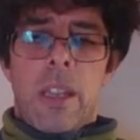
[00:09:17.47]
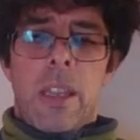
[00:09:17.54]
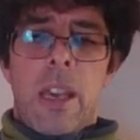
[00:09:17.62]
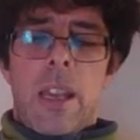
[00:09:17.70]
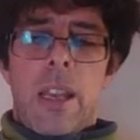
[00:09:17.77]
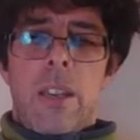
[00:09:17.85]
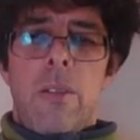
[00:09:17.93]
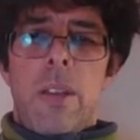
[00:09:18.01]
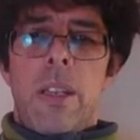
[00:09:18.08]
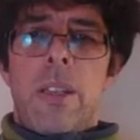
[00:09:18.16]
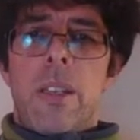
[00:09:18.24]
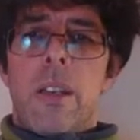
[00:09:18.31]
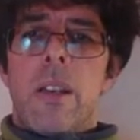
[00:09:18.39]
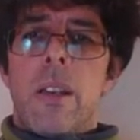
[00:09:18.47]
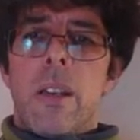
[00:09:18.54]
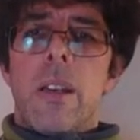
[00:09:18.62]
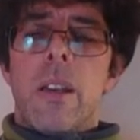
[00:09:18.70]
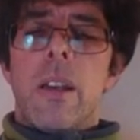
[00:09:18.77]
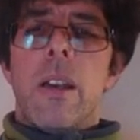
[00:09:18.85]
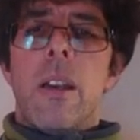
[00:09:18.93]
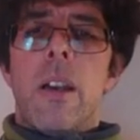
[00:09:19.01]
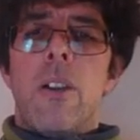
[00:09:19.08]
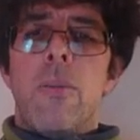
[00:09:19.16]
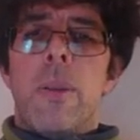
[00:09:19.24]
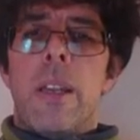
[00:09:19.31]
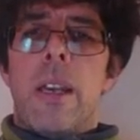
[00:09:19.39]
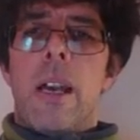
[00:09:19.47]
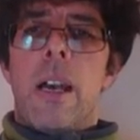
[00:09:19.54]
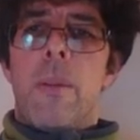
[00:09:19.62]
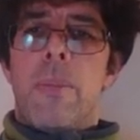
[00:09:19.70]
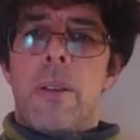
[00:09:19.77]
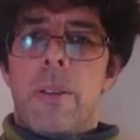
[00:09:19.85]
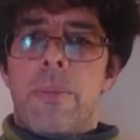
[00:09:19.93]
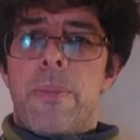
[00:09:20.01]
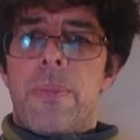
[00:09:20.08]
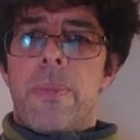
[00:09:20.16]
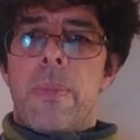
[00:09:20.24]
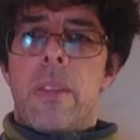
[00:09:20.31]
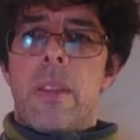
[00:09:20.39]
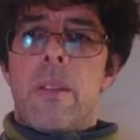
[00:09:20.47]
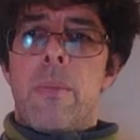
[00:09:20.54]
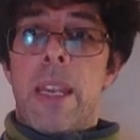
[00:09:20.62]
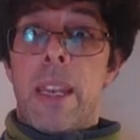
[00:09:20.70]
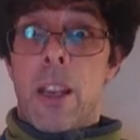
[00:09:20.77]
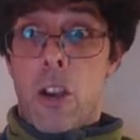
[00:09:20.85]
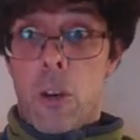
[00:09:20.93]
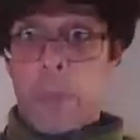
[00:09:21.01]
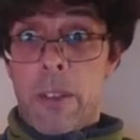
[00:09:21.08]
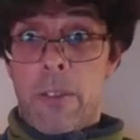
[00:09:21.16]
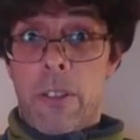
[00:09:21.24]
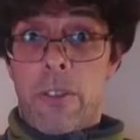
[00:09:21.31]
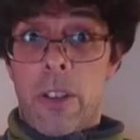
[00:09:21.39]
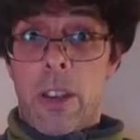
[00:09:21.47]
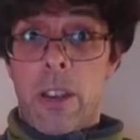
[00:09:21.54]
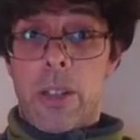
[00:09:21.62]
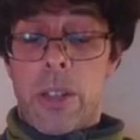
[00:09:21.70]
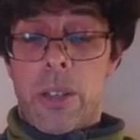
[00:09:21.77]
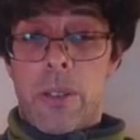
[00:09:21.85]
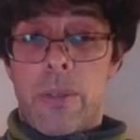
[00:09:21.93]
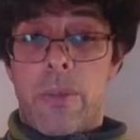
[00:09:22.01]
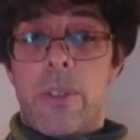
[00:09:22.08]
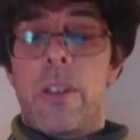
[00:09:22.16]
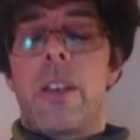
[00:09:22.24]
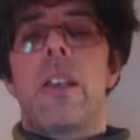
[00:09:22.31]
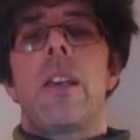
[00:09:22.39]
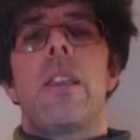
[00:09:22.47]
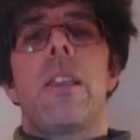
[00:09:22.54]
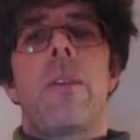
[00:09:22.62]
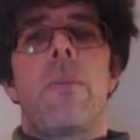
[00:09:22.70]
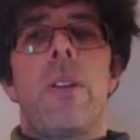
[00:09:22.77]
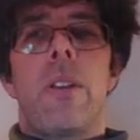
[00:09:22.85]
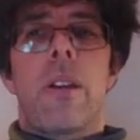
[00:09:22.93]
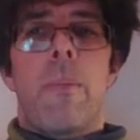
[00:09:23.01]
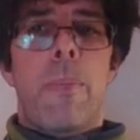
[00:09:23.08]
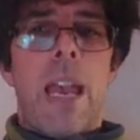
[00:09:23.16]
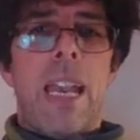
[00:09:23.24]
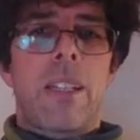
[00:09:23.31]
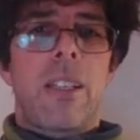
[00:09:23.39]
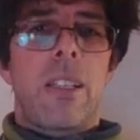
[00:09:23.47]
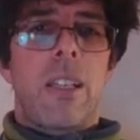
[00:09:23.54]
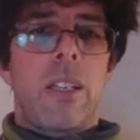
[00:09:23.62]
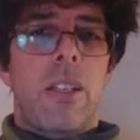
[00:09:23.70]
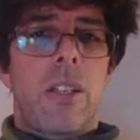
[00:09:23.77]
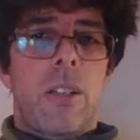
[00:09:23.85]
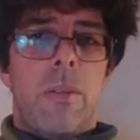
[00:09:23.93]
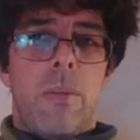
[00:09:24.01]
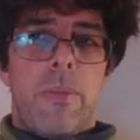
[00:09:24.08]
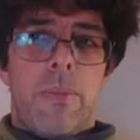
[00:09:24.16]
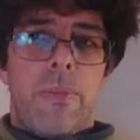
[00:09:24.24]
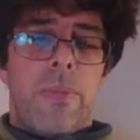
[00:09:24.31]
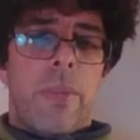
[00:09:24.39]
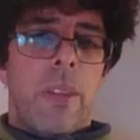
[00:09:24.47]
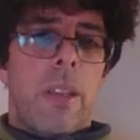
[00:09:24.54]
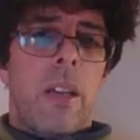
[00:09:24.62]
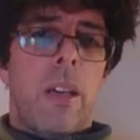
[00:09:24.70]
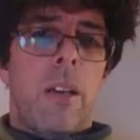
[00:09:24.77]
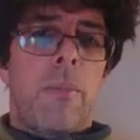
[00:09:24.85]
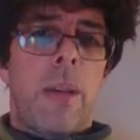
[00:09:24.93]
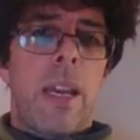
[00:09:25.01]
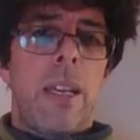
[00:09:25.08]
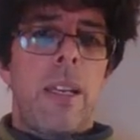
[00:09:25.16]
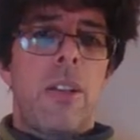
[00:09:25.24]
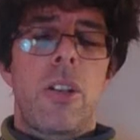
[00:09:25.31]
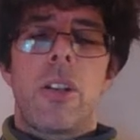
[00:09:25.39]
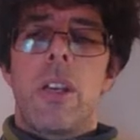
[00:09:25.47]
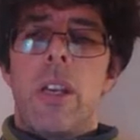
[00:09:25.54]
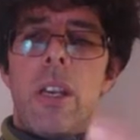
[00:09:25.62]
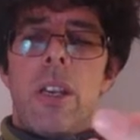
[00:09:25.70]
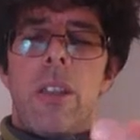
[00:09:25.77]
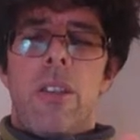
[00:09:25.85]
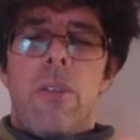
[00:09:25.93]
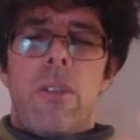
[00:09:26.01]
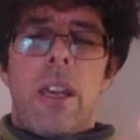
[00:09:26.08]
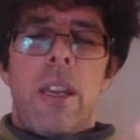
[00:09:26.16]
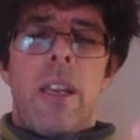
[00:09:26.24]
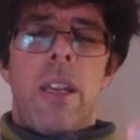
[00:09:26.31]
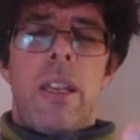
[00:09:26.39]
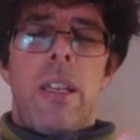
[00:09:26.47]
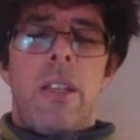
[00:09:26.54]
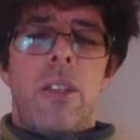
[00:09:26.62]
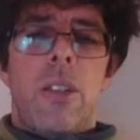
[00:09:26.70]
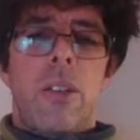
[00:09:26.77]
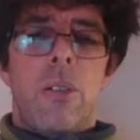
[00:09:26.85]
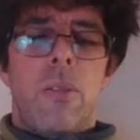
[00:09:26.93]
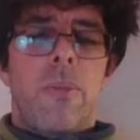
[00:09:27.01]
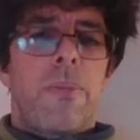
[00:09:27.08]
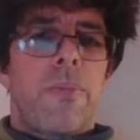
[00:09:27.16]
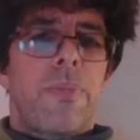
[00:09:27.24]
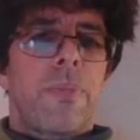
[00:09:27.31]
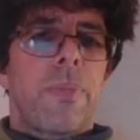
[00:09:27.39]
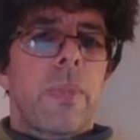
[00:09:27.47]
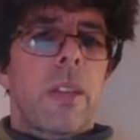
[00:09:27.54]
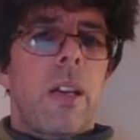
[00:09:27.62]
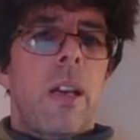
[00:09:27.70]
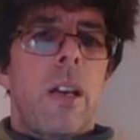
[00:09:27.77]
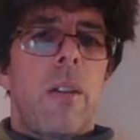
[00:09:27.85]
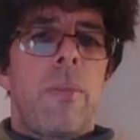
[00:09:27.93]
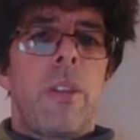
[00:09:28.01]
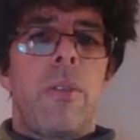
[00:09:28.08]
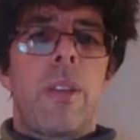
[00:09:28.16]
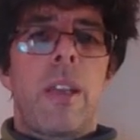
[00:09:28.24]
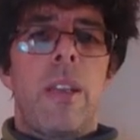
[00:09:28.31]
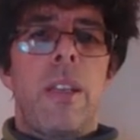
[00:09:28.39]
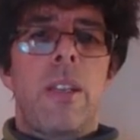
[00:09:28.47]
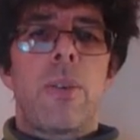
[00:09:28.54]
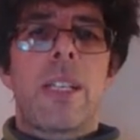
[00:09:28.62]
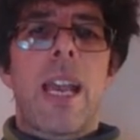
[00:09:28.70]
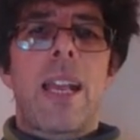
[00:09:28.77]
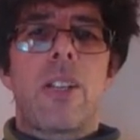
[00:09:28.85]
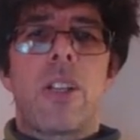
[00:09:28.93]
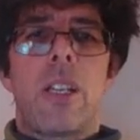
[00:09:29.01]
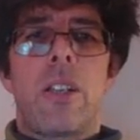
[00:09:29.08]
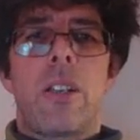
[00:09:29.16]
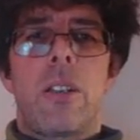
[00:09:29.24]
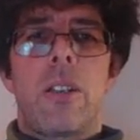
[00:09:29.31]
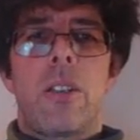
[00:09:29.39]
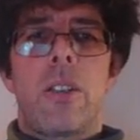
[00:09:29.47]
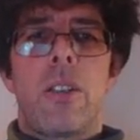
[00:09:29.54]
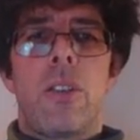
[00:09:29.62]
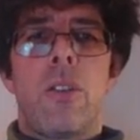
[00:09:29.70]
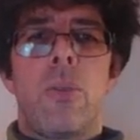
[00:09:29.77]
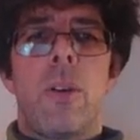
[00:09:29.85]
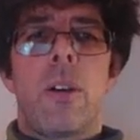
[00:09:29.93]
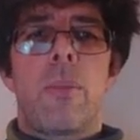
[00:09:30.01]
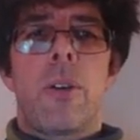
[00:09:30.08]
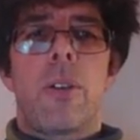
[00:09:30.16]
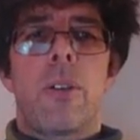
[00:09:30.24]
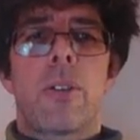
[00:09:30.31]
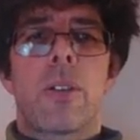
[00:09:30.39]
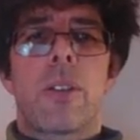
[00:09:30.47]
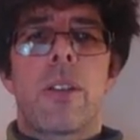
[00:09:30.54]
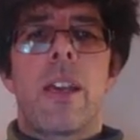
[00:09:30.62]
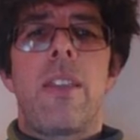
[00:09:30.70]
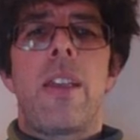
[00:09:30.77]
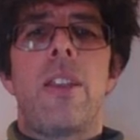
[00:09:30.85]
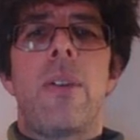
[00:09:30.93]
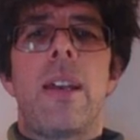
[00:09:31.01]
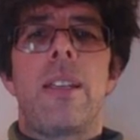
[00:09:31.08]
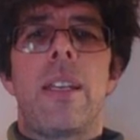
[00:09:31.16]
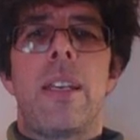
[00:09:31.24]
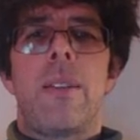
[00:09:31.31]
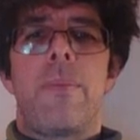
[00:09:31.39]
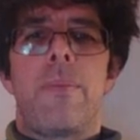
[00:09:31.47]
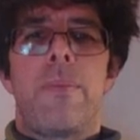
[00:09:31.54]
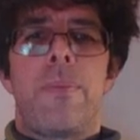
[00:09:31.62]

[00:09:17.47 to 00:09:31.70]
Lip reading: then you need to open it up, make a copy of it first. Then when you come back to this page, you then need to attach it to the Your Work box, and then you hand it in.